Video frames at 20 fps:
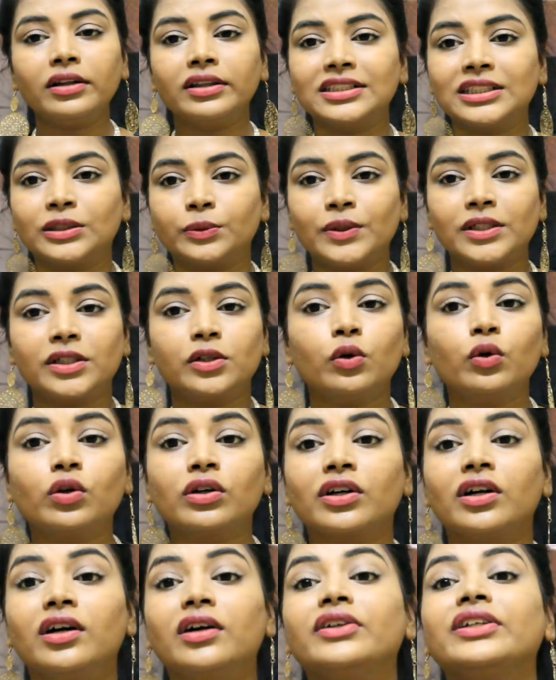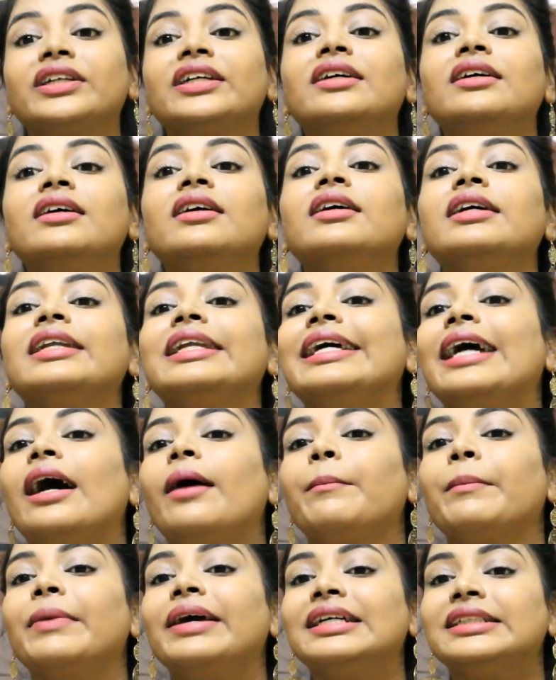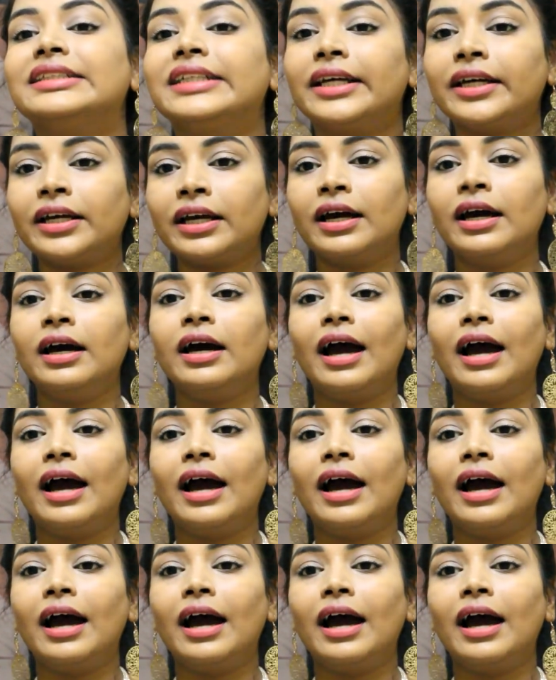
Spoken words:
this will look really amazing.